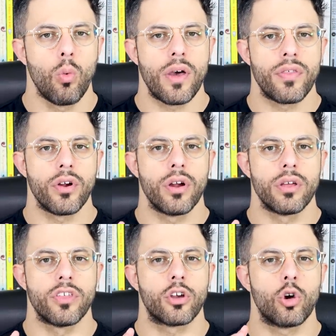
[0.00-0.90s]

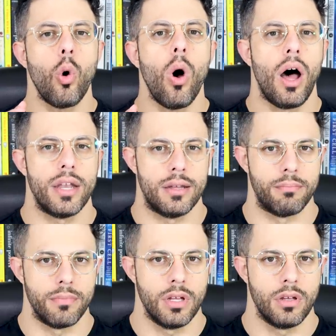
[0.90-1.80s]
whether the
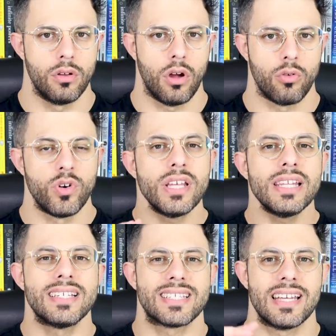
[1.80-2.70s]
Kohanim
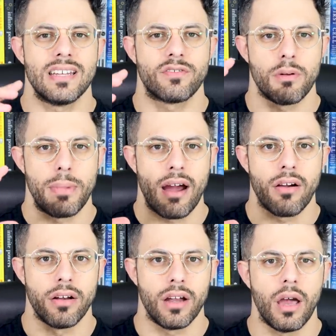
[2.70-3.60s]
really descended from Aaron.